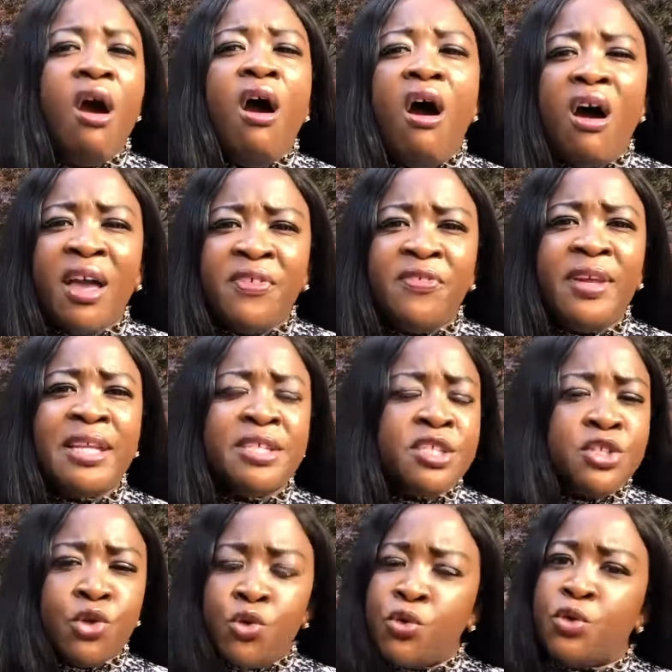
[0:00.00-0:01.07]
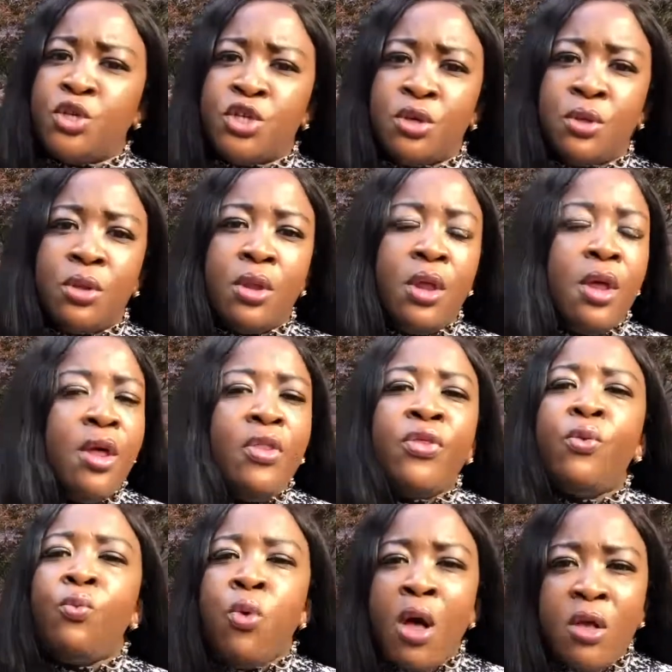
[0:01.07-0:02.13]
I feel it is crucial that
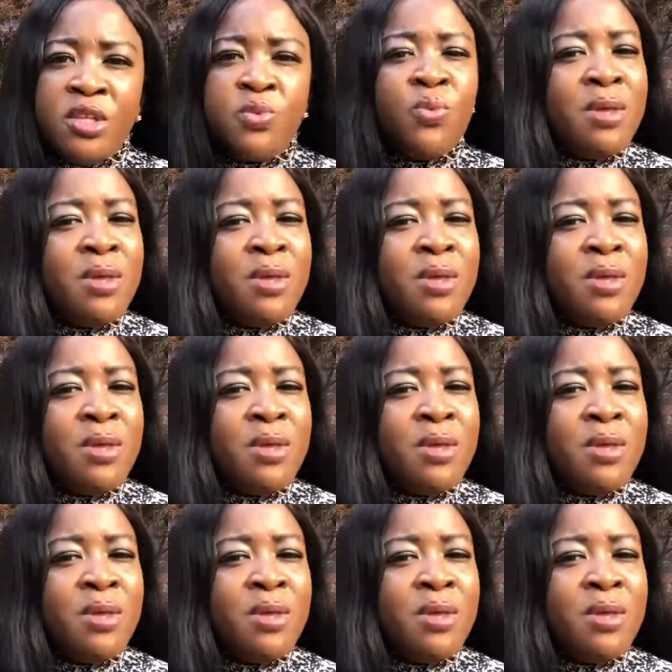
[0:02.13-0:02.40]
whilst